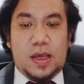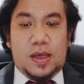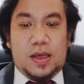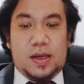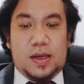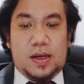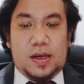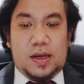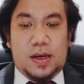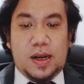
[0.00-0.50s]

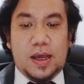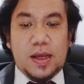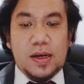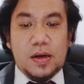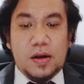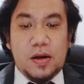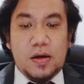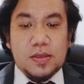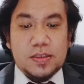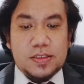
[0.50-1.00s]
Land
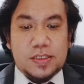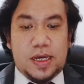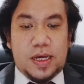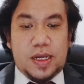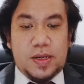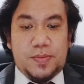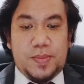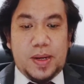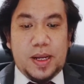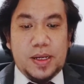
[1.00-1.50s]
laws and
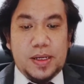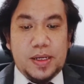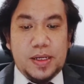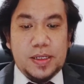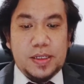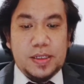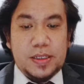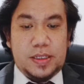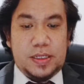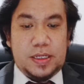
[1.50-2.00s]
planning
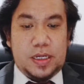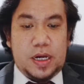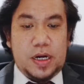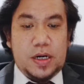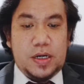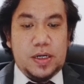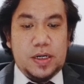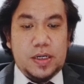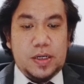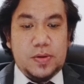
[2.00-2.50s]

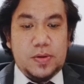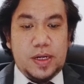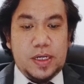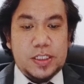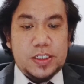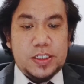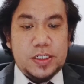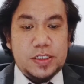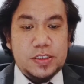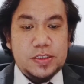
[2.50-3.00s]

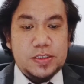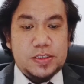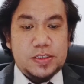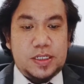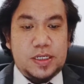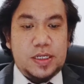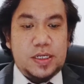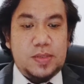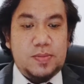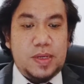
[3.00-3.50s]
regulations
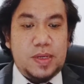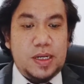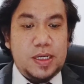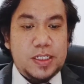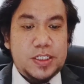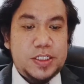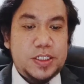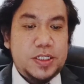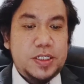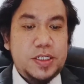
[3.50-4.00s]
in
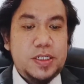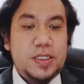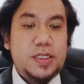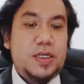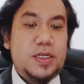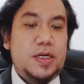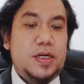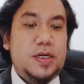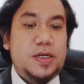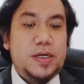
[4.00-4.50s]
Malaysia
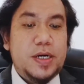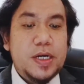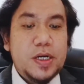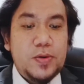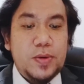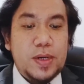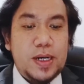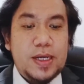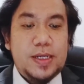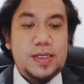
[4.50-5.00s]

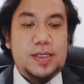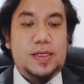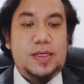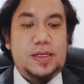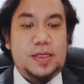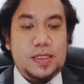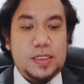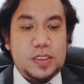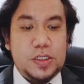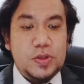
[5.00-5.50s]
regulate the
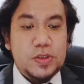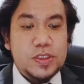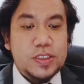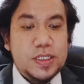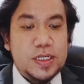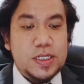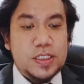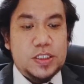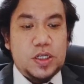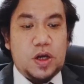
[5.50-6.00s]

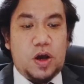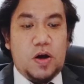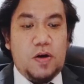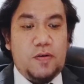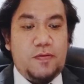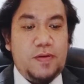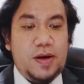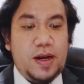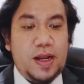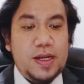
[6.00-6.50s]
usage of
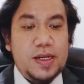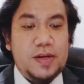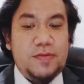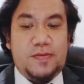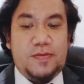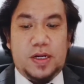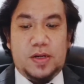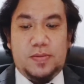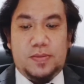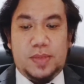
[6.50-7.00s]
land
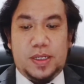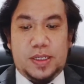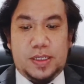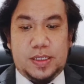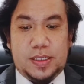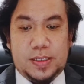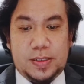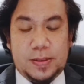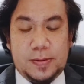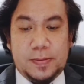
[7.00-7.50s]
development.
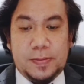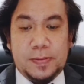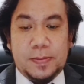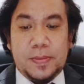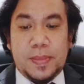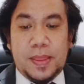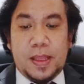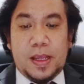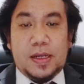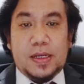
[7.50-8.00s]

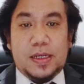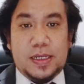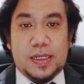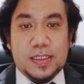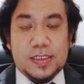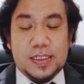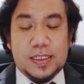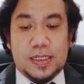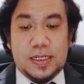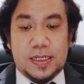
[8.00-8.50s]
This
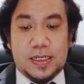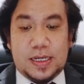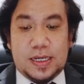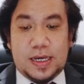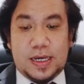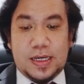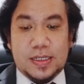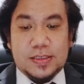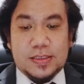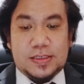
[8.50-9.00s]

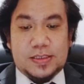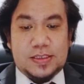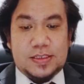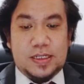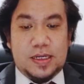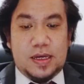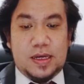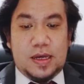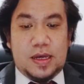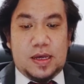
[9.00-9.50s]
indicates
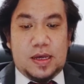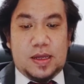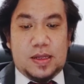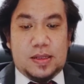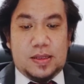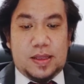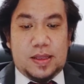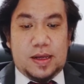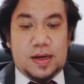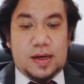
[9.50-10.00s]

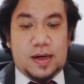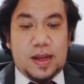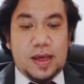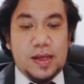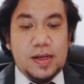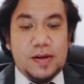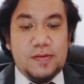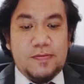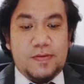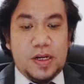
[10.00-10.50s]
that land
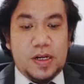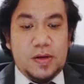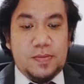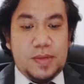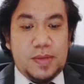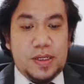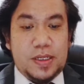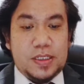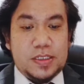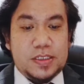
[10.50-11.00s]

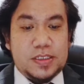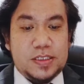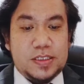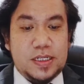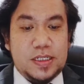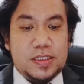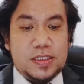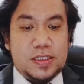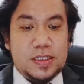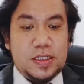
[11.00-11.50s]
development is
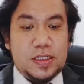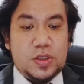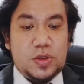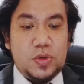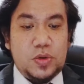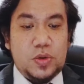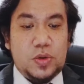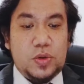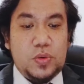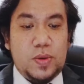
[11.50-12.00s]
subject to
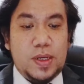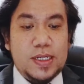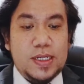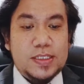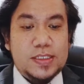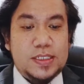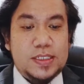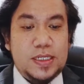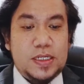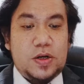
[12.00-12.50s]

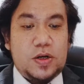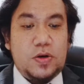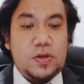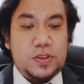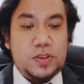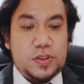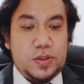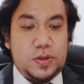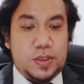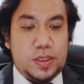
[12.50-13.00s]
dualistic
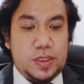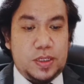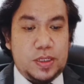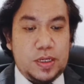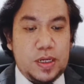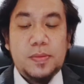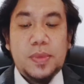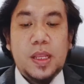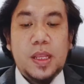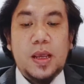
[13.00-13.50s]
control.
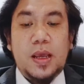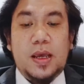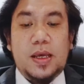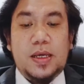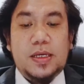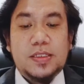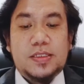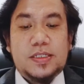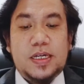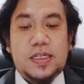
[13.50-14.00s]
In
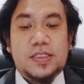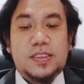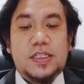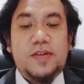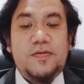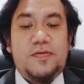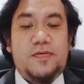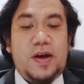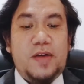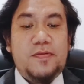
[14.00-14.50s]
Section
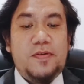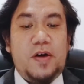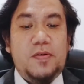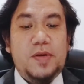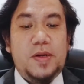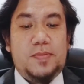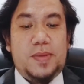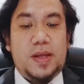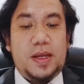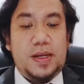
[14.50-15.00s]
5 of the
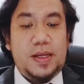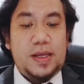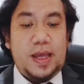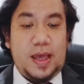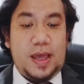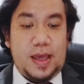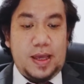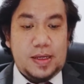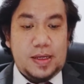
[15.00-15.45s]
Planning Act,